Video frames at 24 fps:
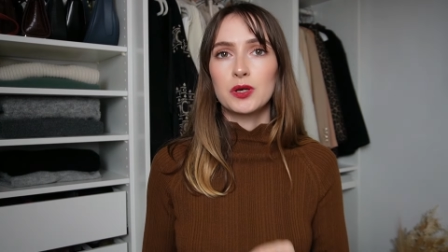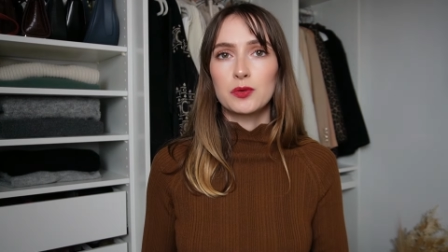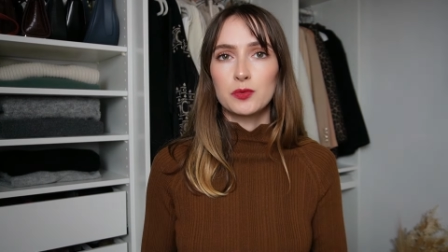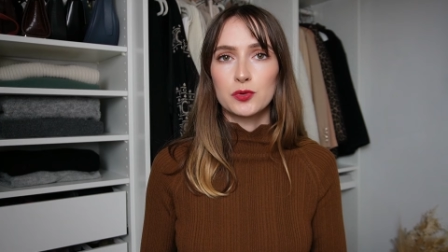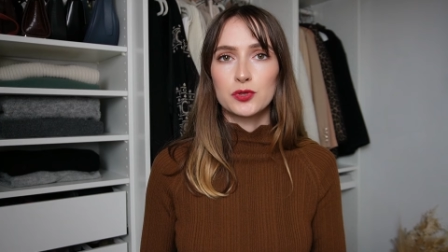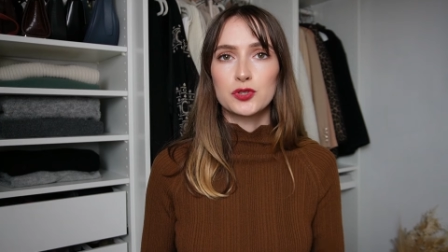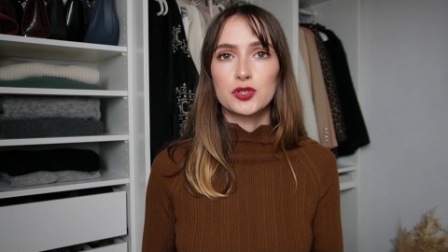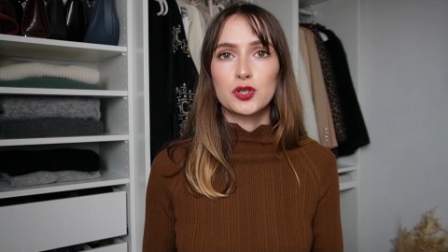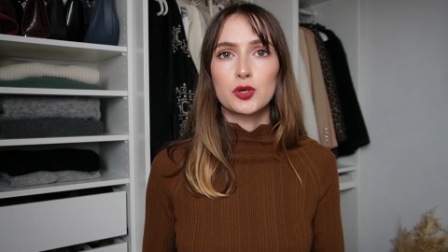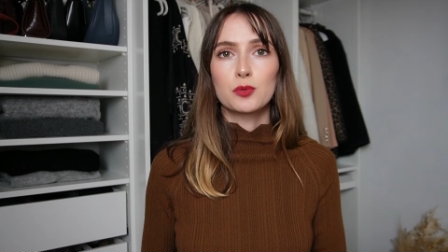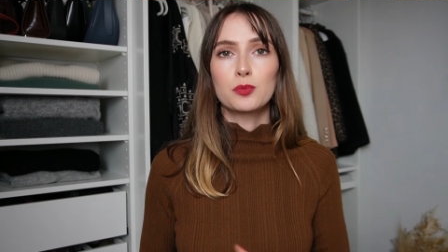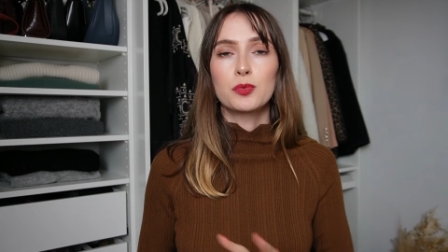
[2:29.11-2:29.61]

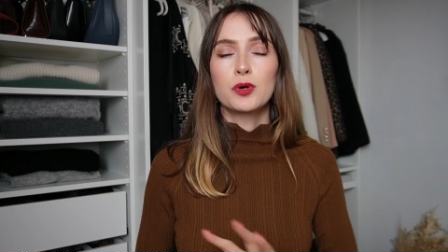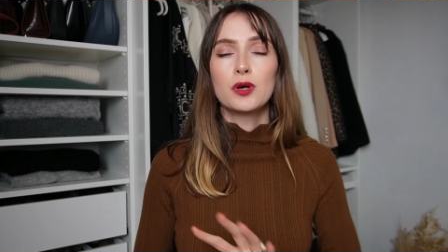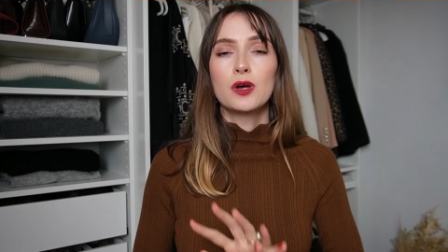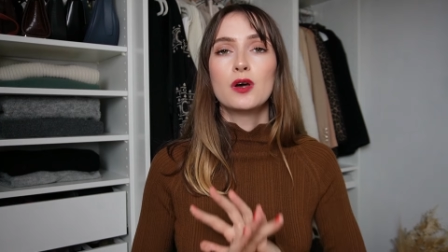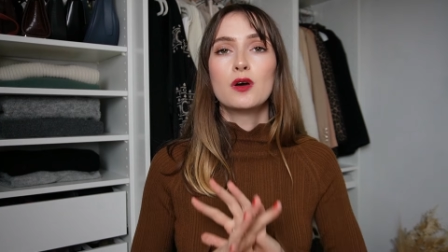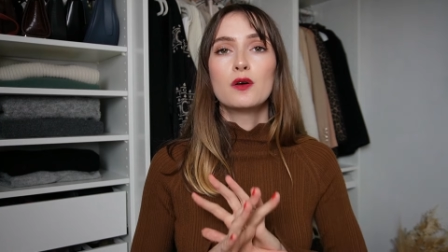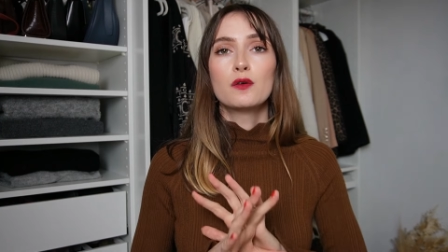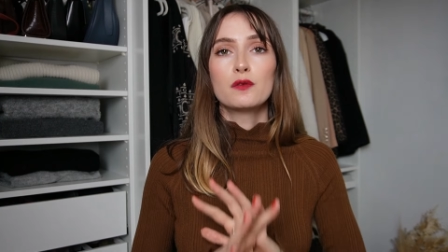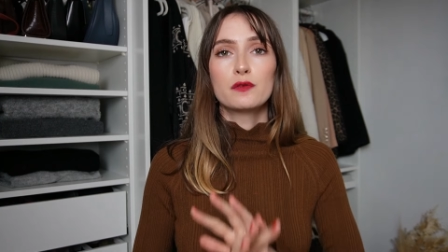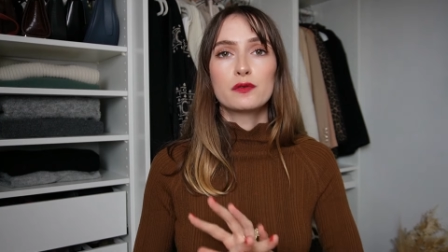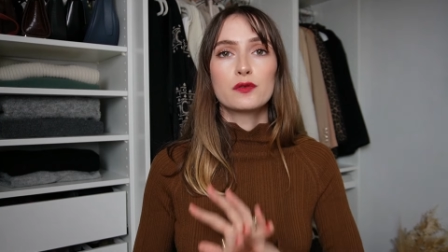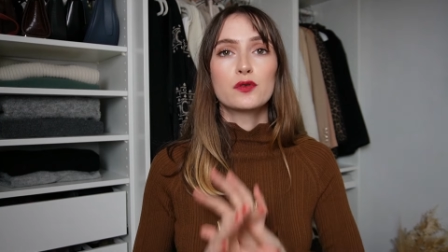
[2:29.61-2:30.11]
wardrobe
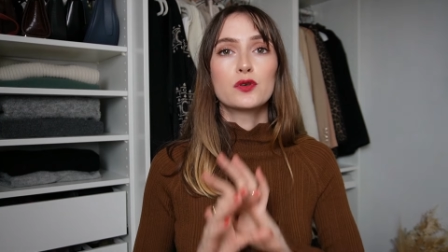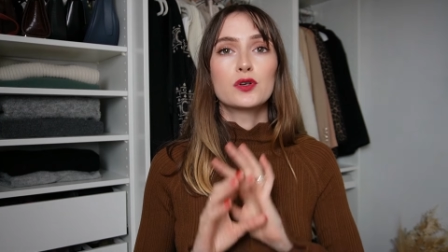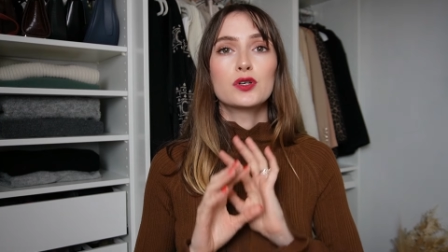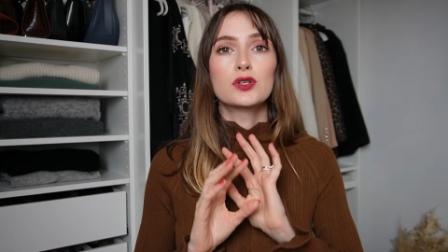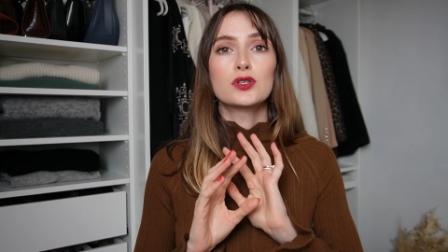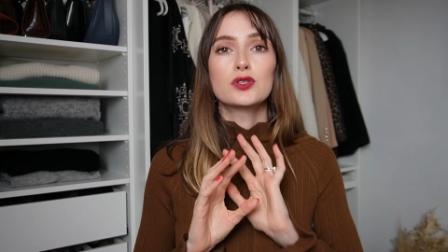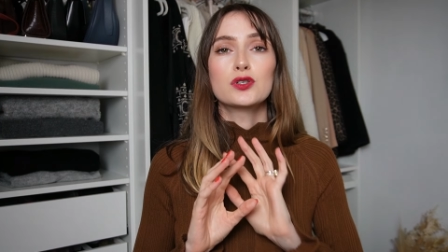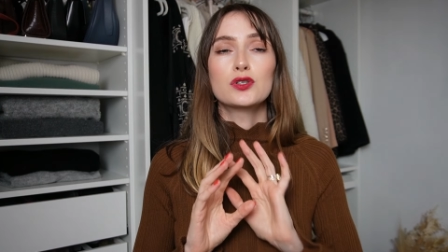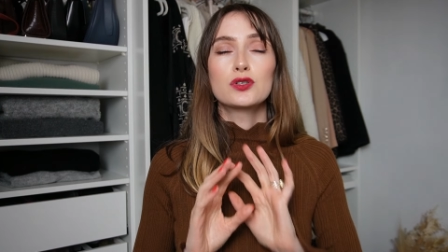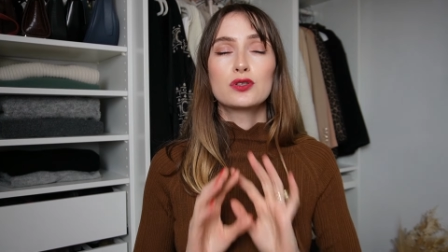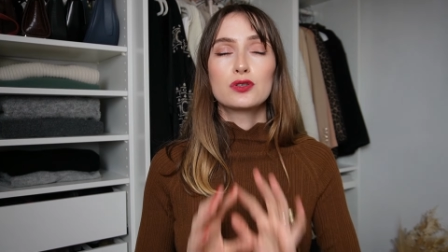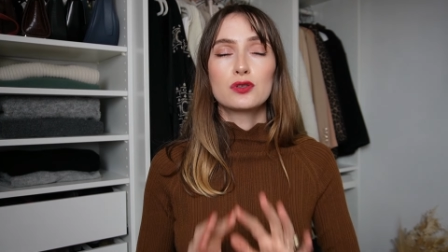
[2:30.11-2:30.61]
for
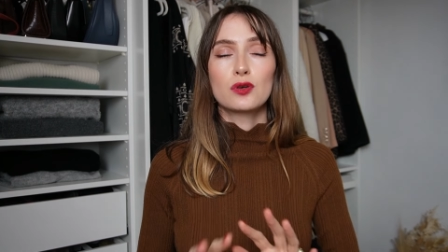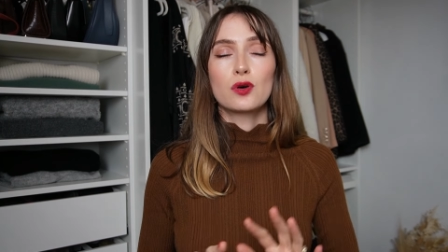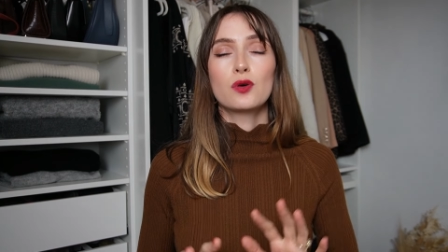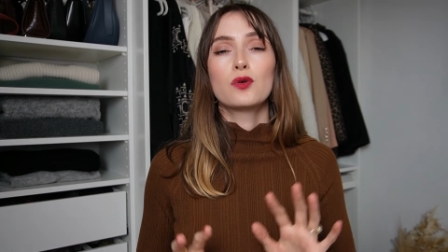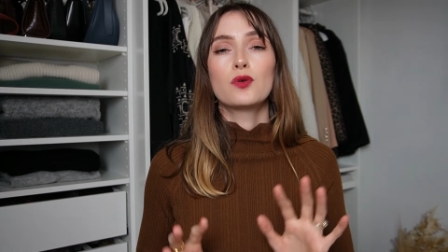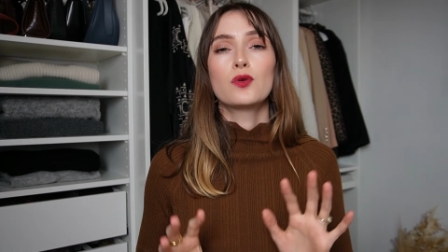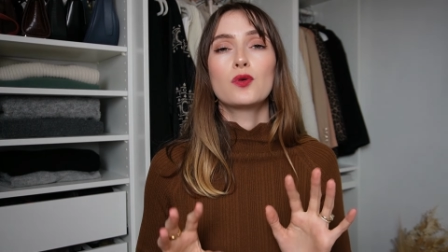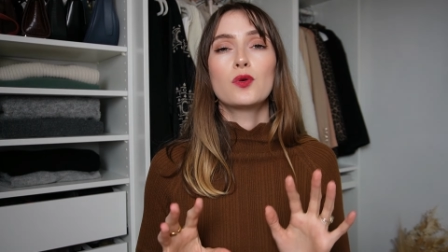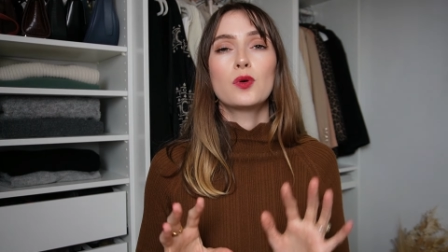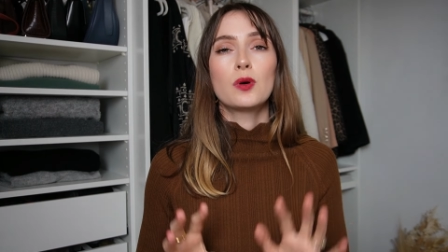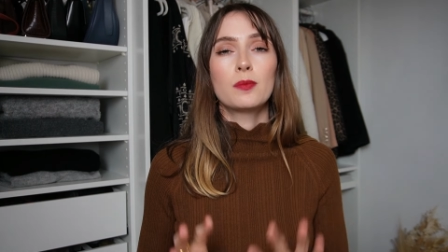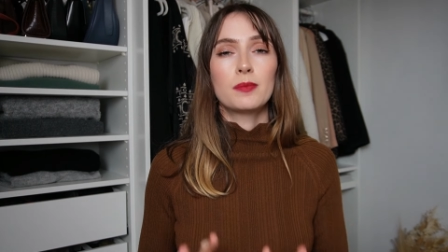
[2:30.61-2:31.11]

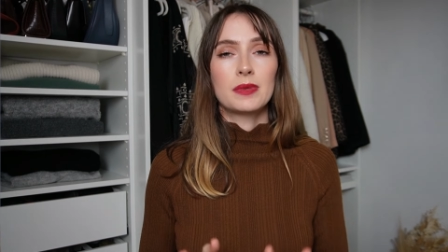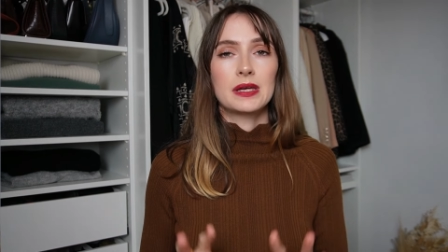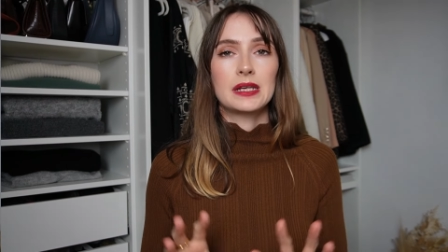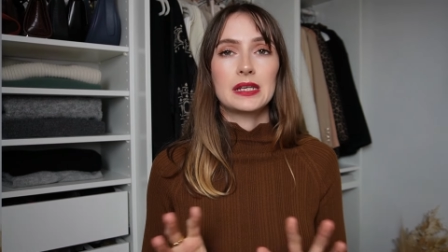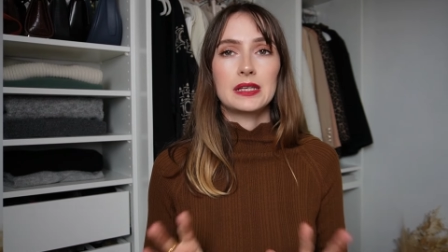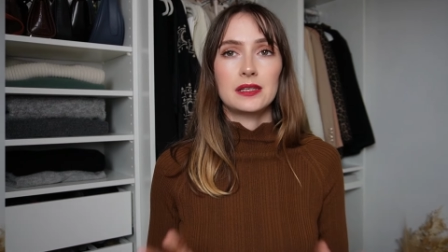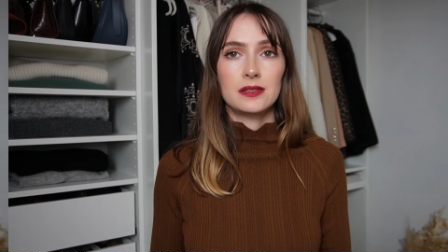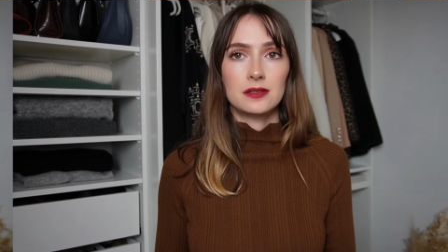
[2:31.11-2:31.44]
so many